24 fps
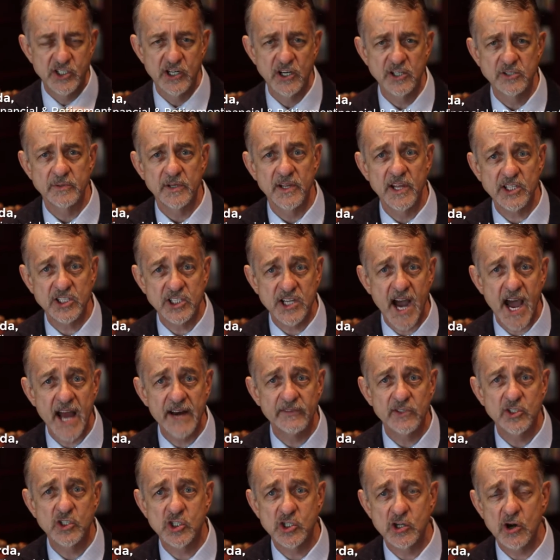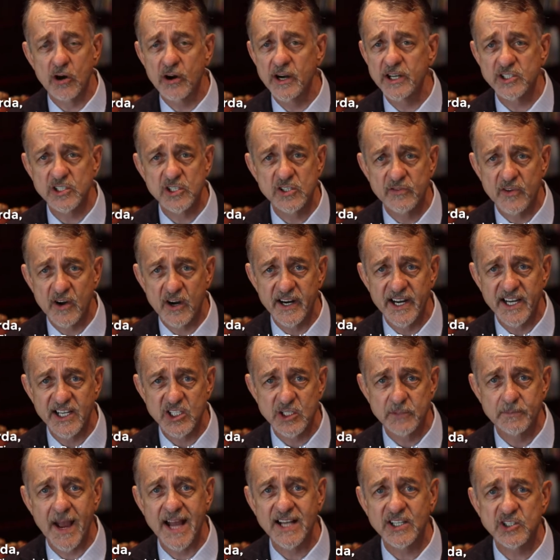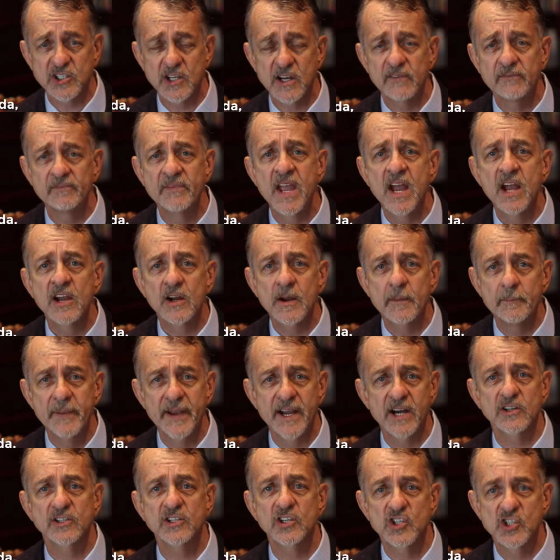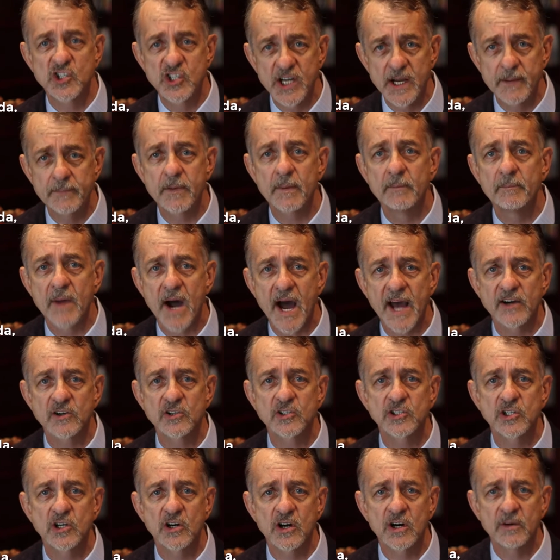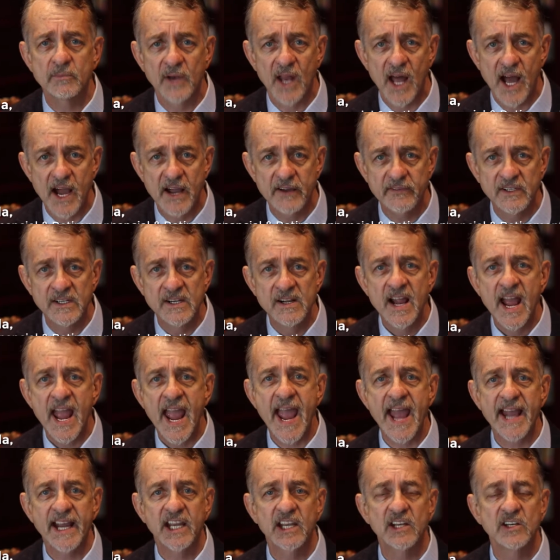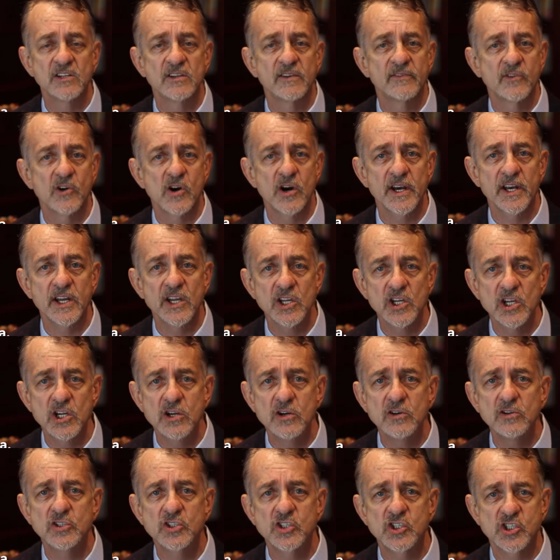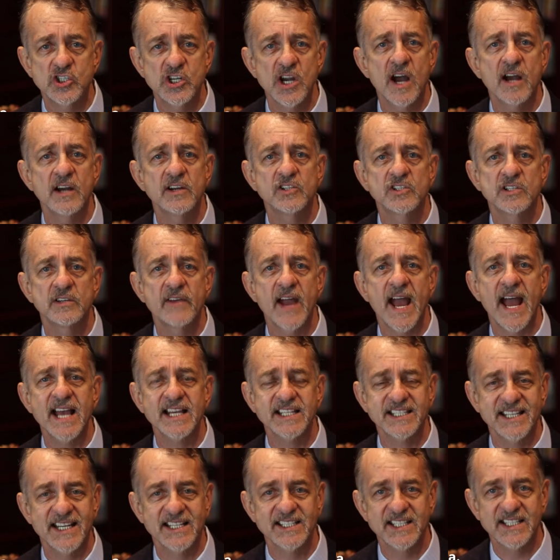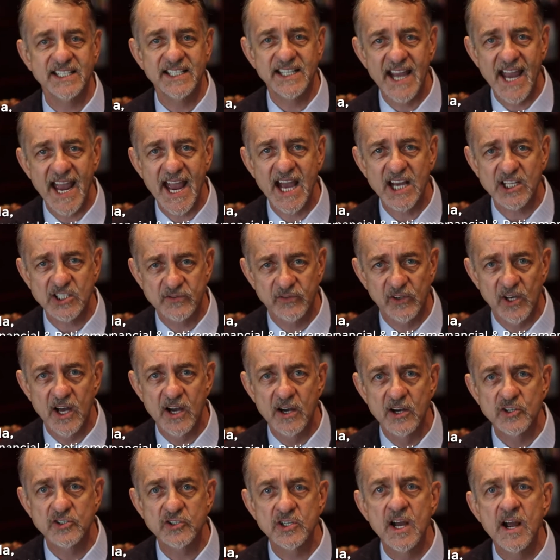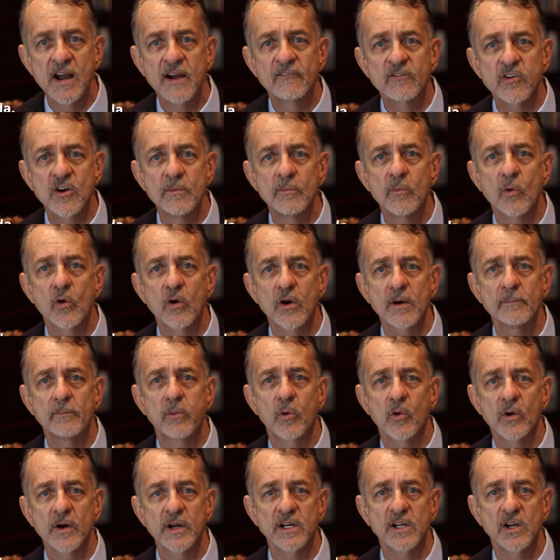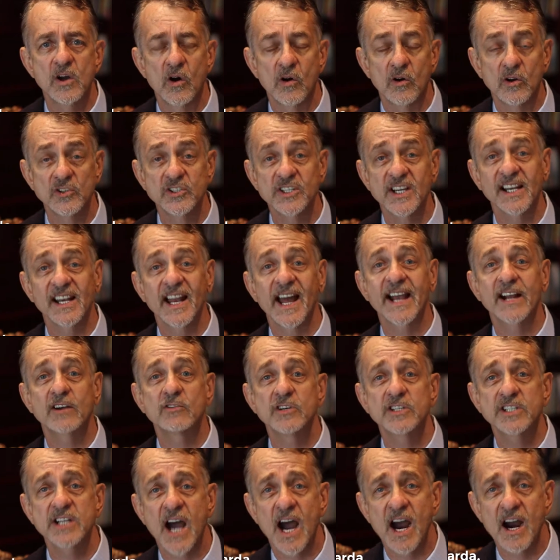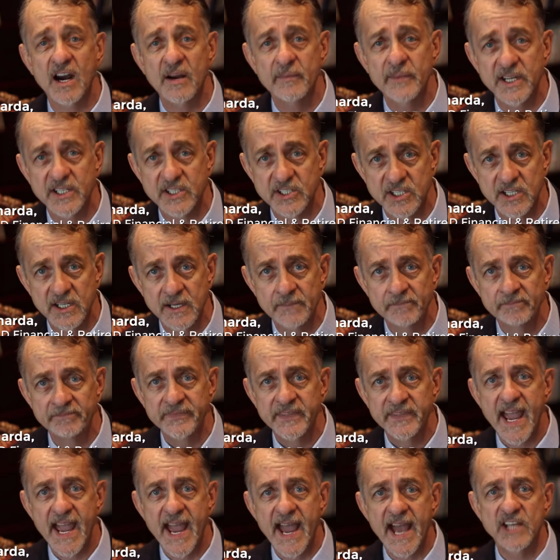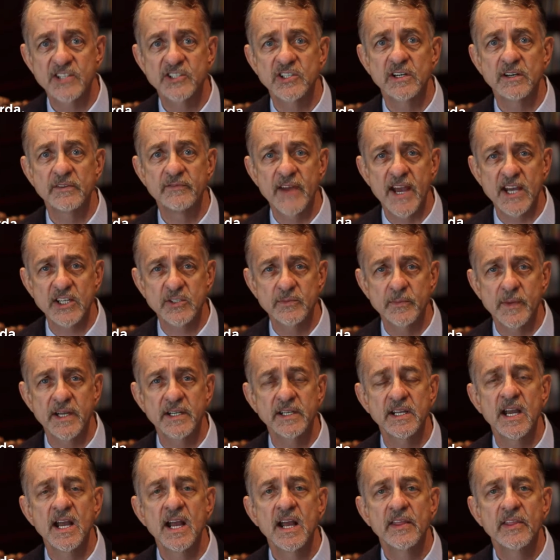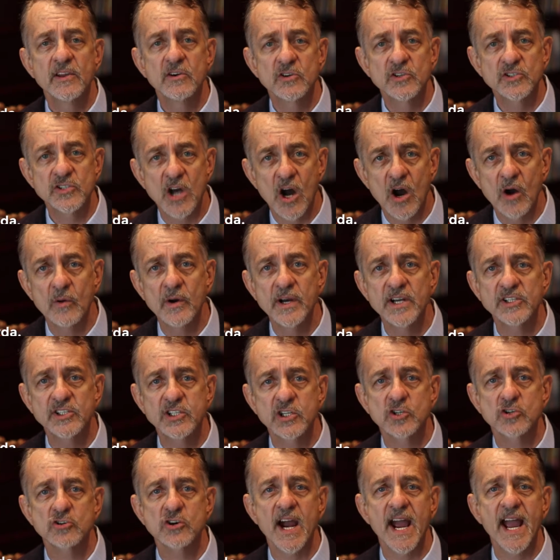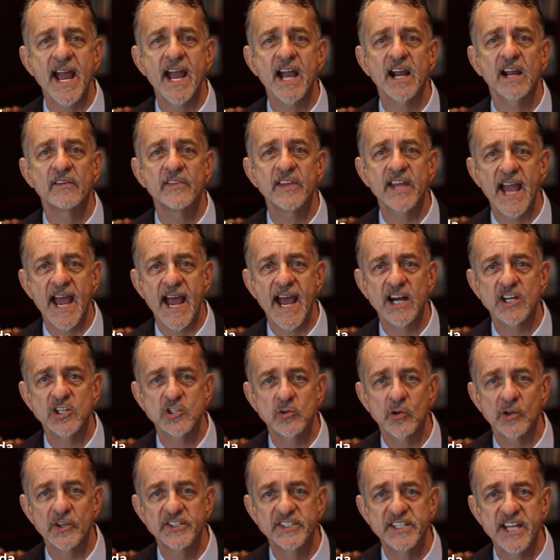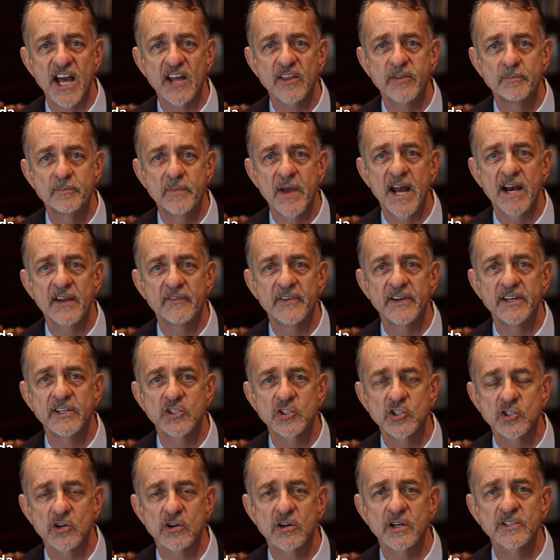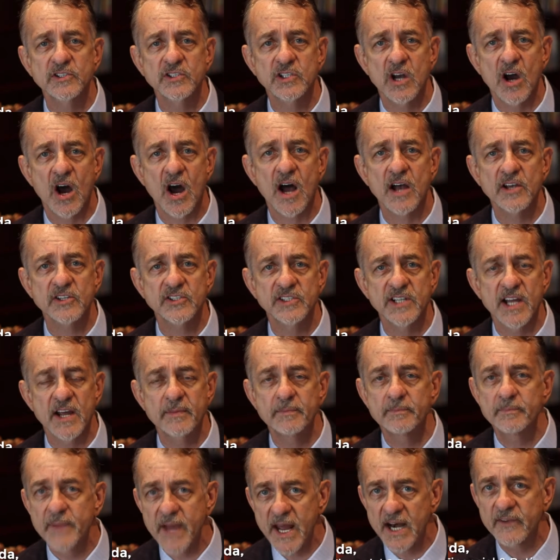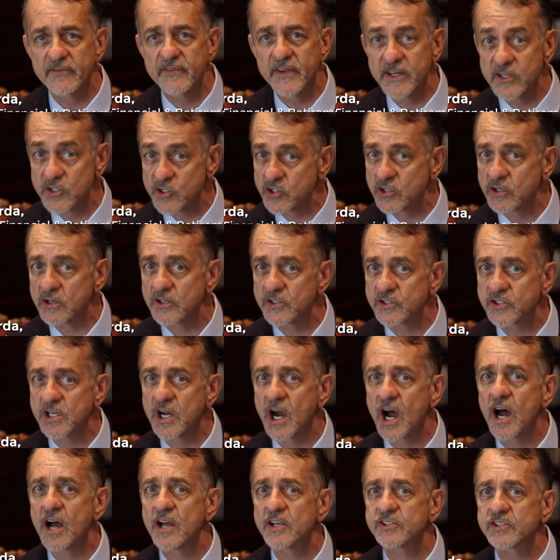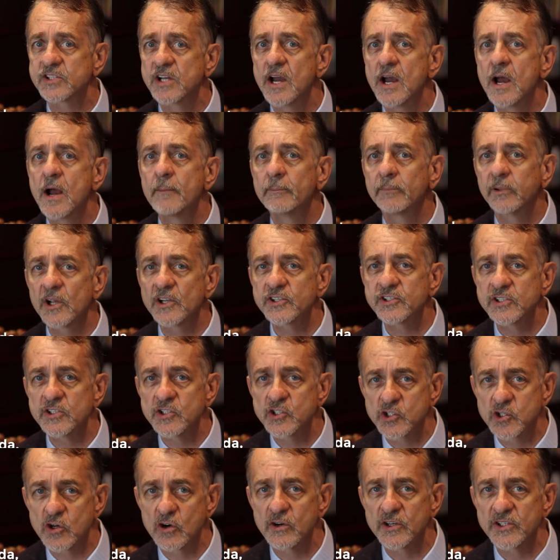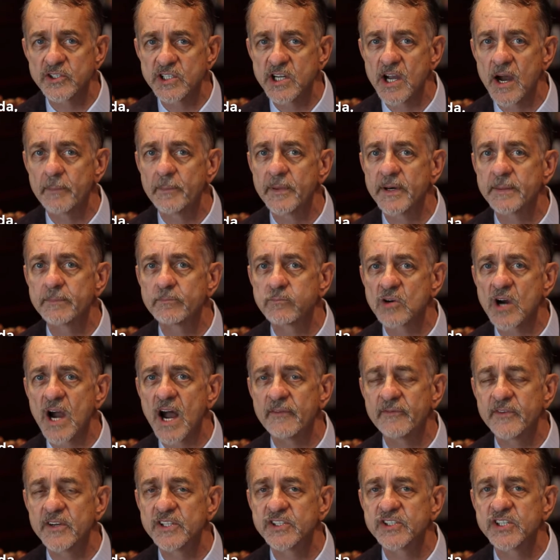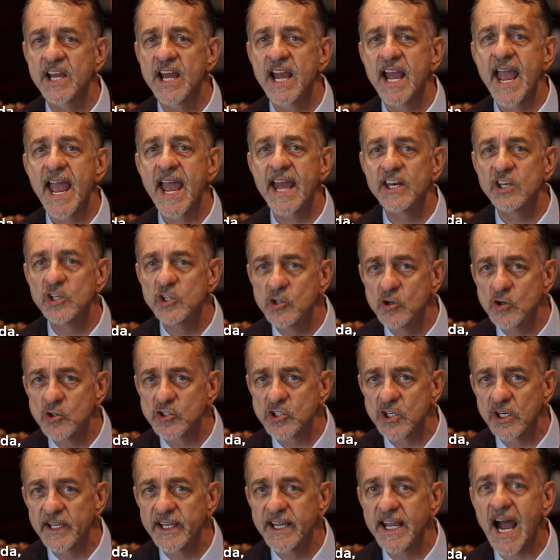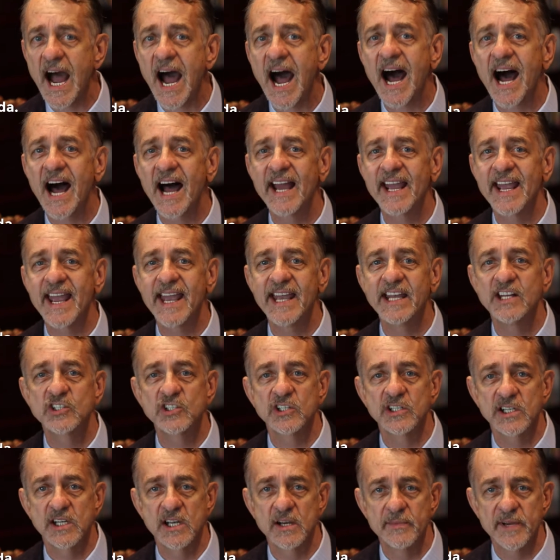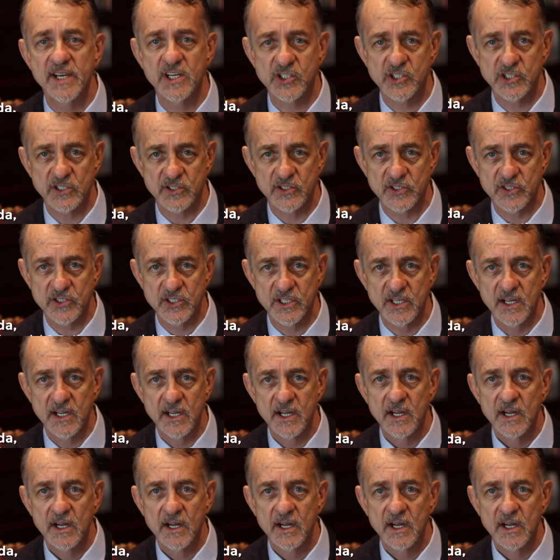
excuse me, this kind of insurance is very expensive compared to cheap modern term life and can divert huge chunks of assets and cash flows from more important goals like retirements. As an investment, there is always the drag of the actual death benefit insurance cost, death benefit insurance cost, plus insurance company profits and usually high agent commissions.